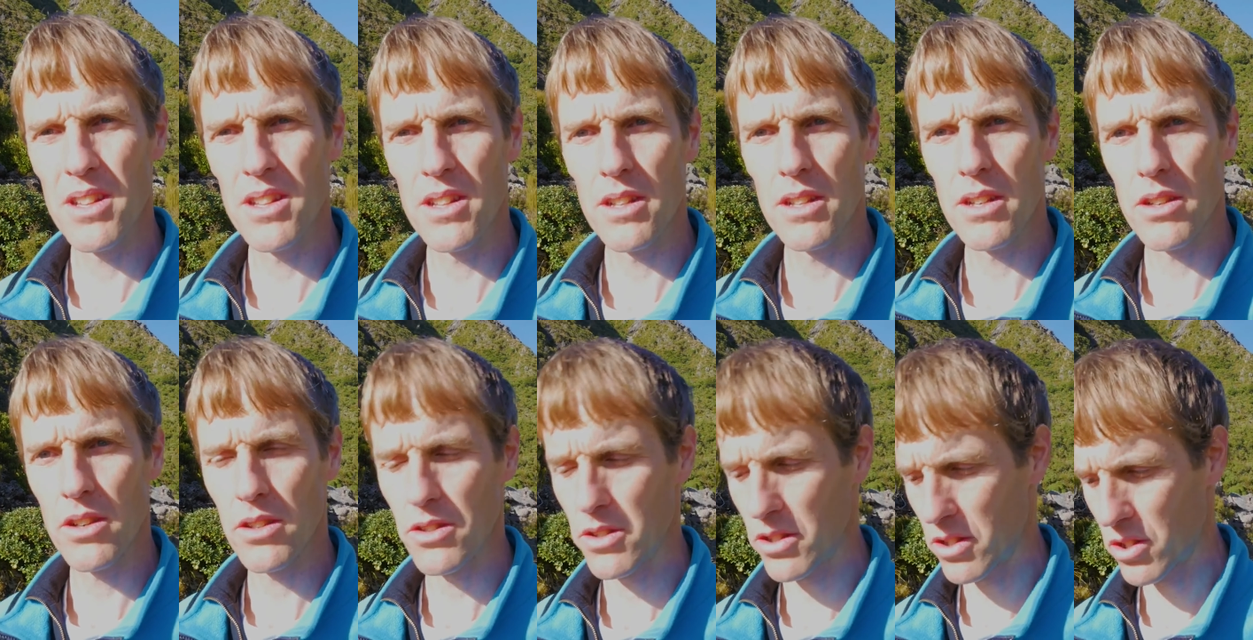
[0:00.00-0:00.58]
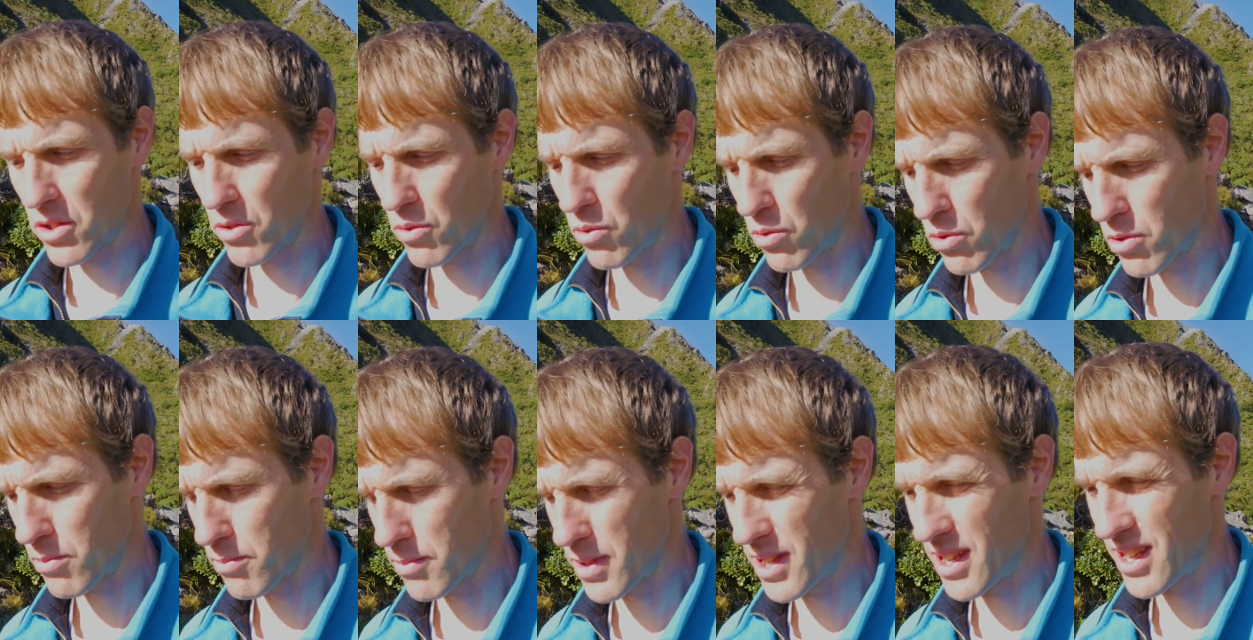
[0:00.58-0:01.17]
Because it's
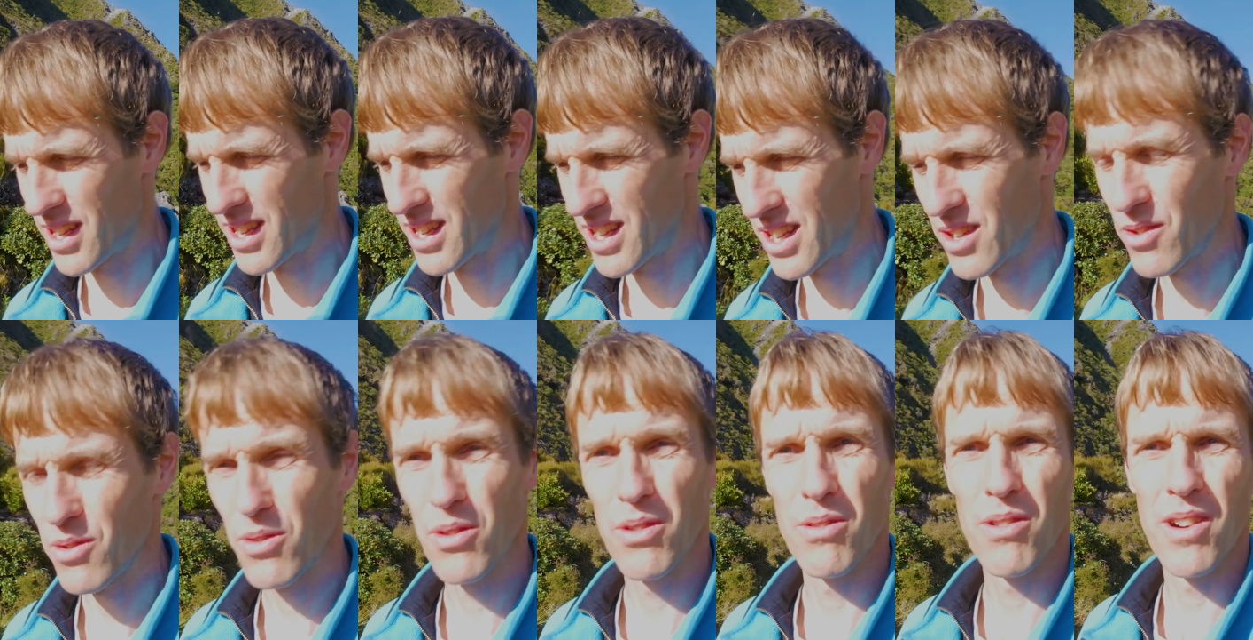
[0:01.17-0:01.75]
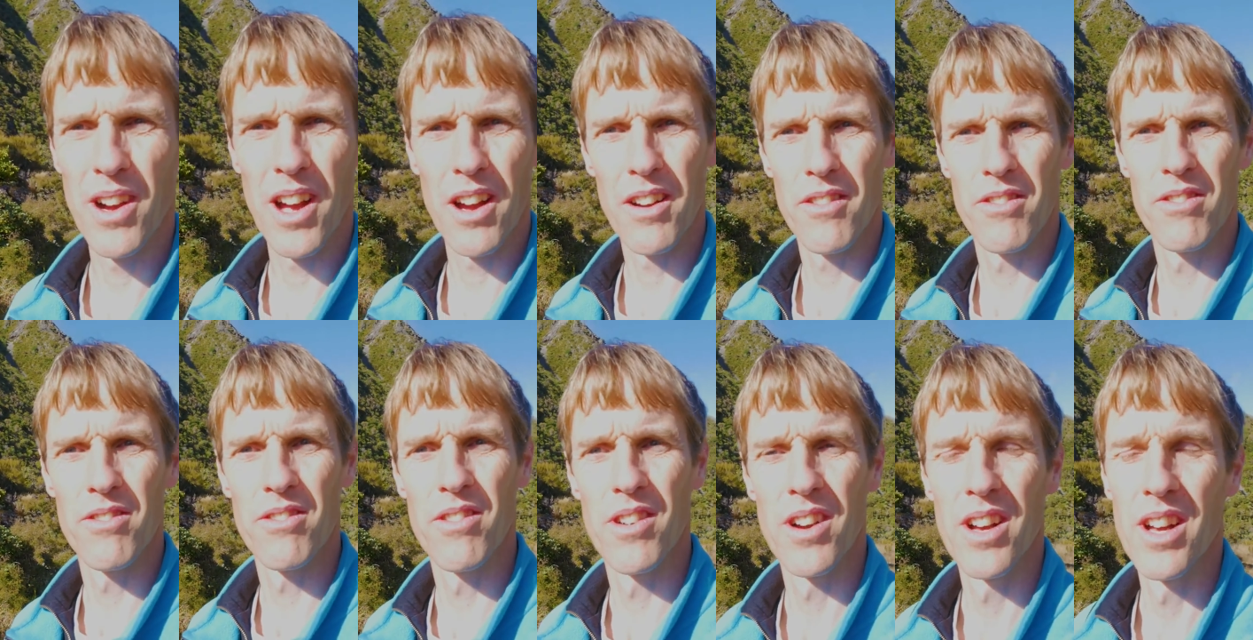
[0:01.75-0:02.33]
autumn, or
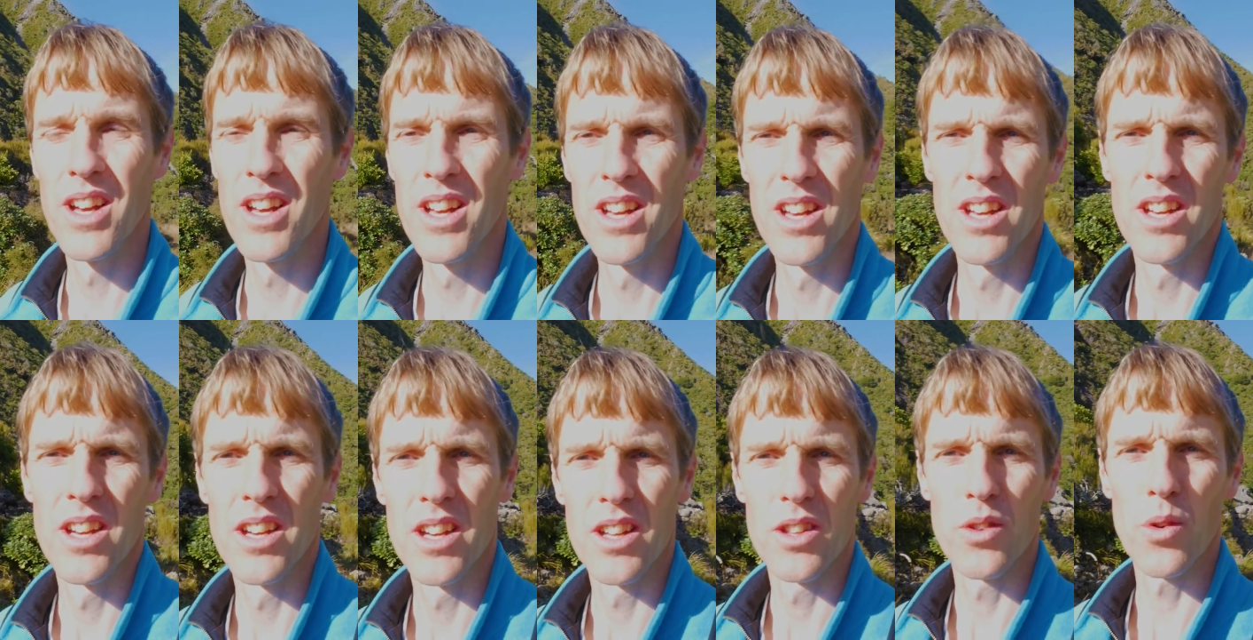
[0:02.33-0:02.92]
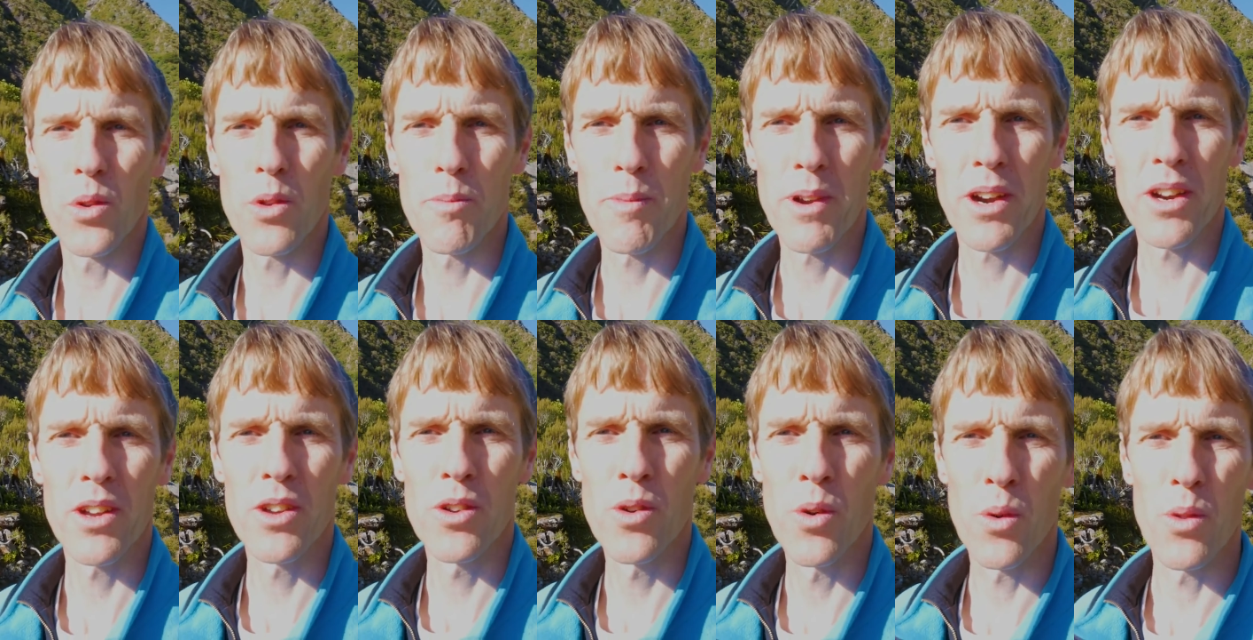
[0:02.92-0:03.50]
North
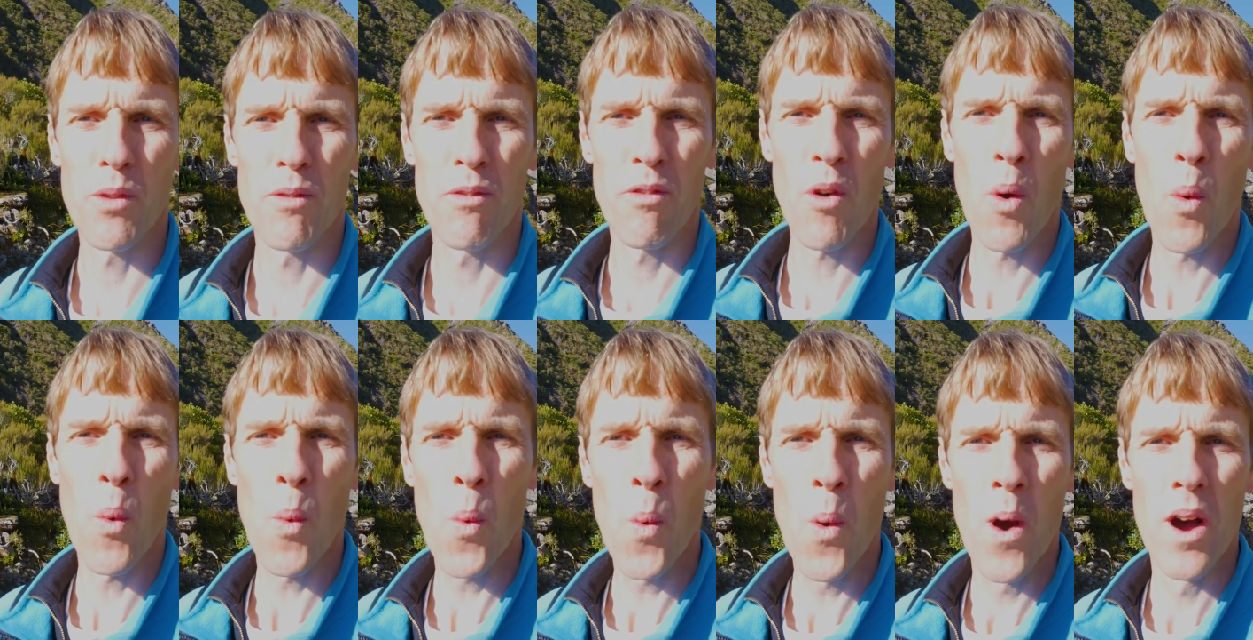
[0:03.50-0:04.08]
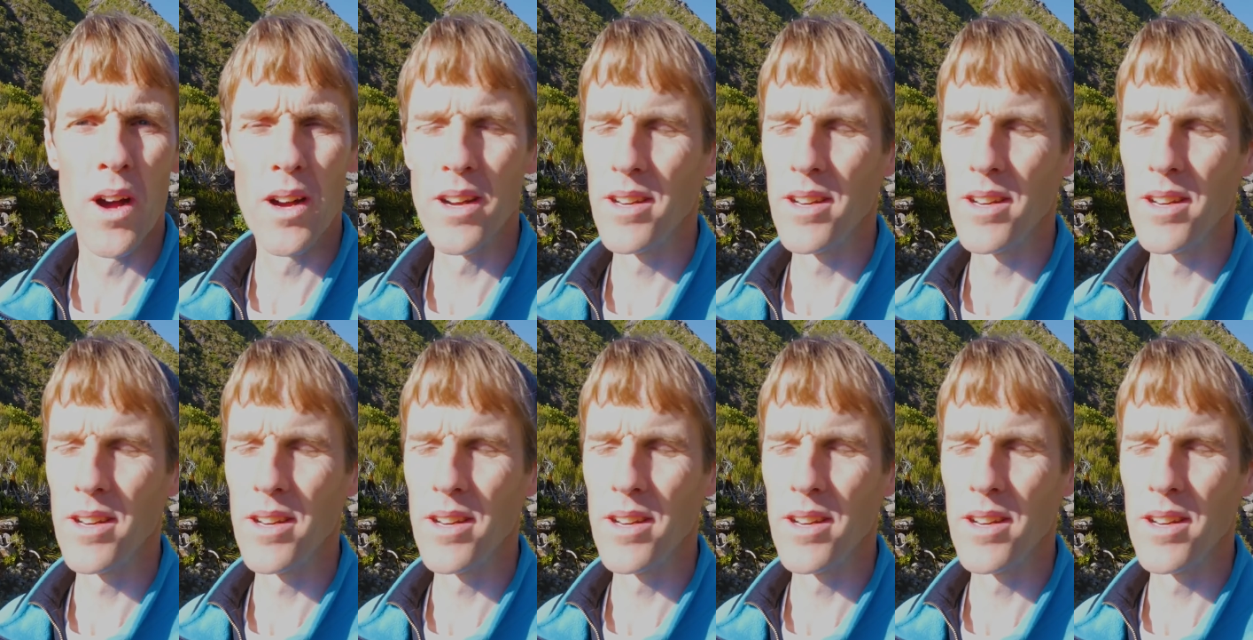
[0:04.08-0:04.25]
America call it the fall.